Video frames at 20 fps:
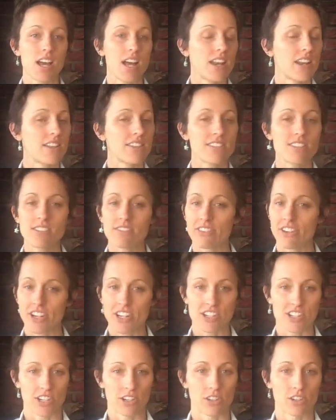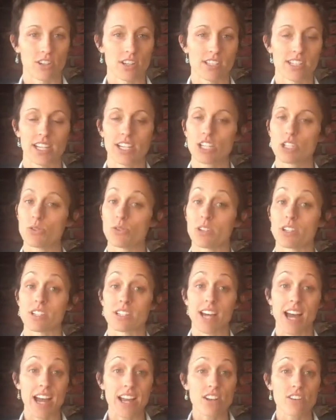Now, this is very general, as I could do an
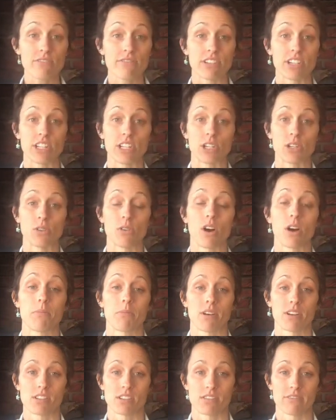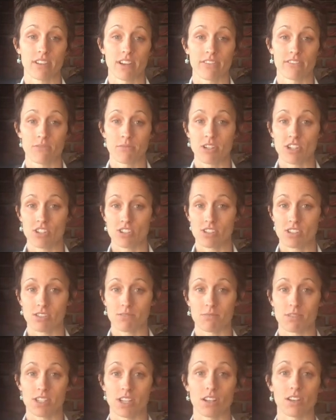entire video on positive affirmations
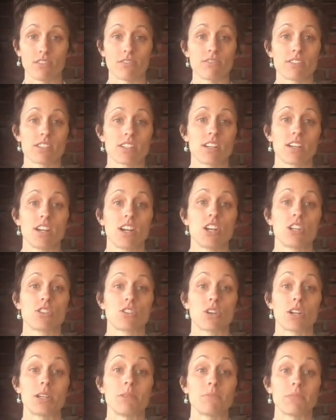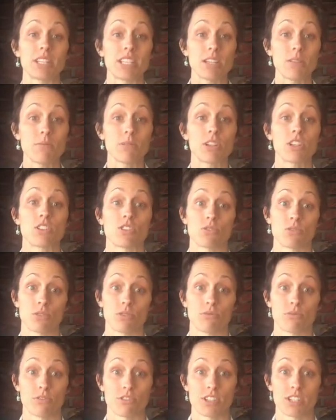themselves, so I am keeping it short
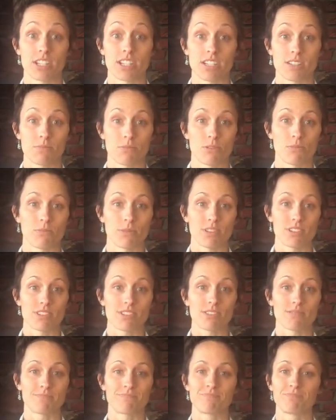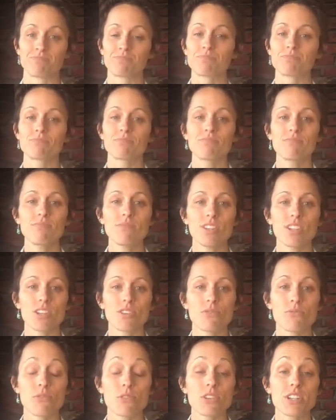for today's purpose.
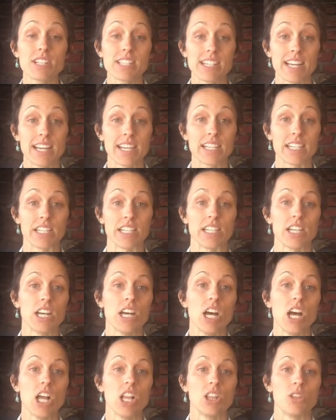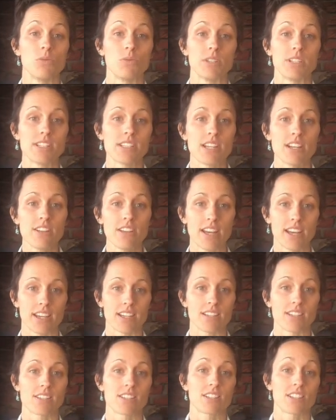For anxiety, Louise L
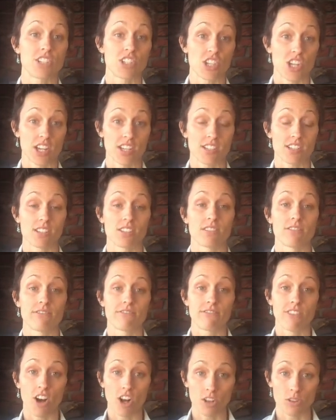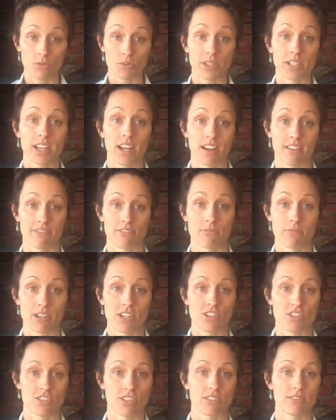suggests the following
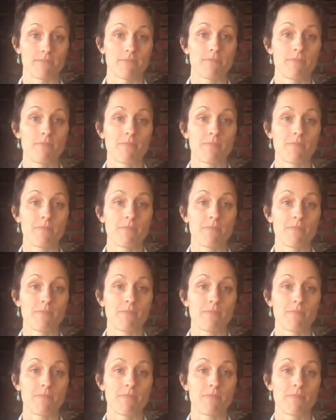affirmation.